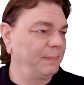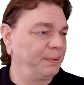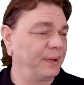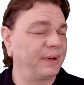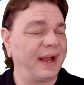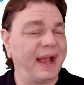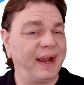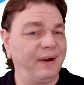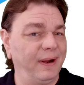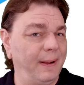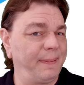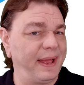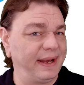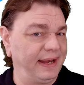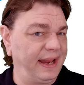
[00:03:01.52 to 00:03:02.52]
put her higher
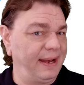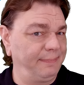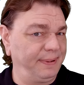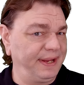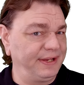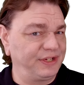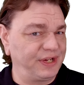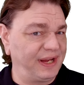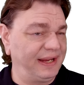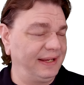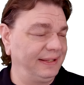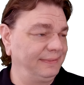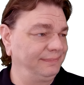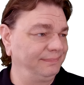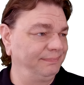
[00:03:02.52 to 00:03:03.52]
up on an N P
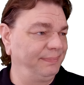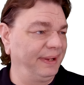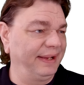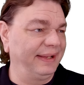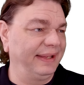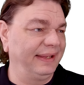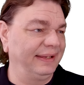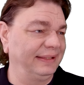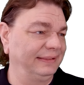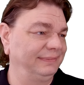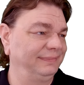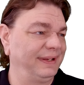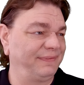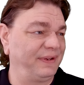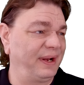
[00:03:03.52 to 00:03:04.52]
chain, but
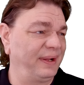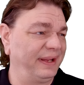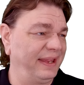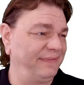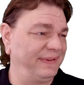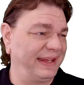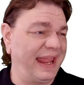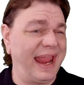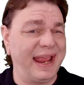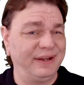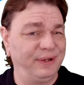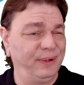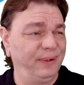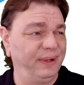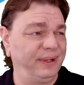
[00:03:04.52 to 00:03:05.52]
if you don't, if you
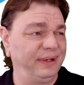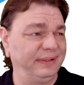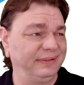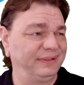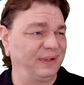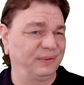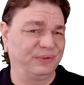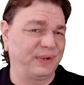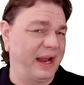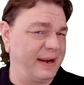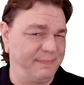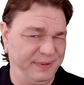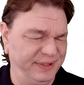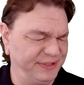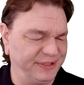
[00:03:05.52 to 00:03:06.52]
can't do it, don't try
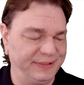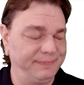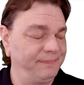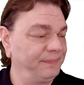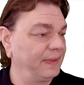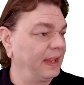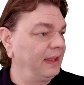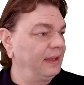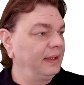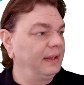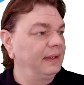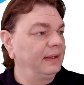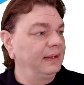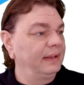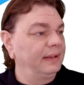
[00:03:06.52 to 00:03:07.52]
to push it.
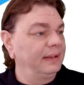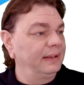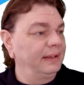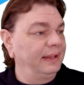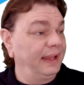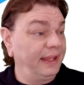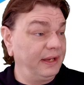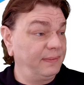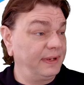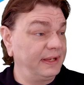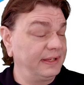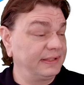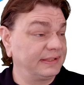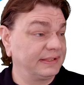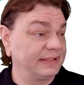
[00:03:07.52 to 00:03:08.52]

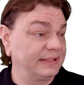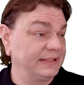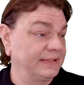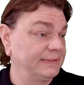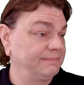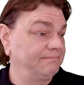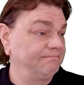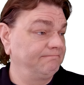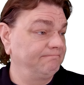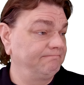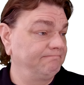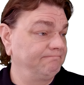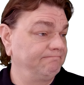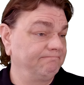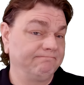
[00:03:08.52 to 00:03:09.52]
Anyways,
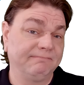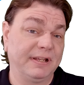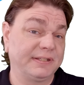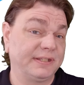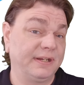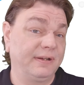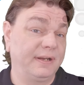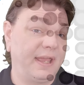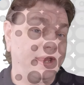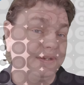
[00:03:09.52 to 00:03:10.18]
let's see her in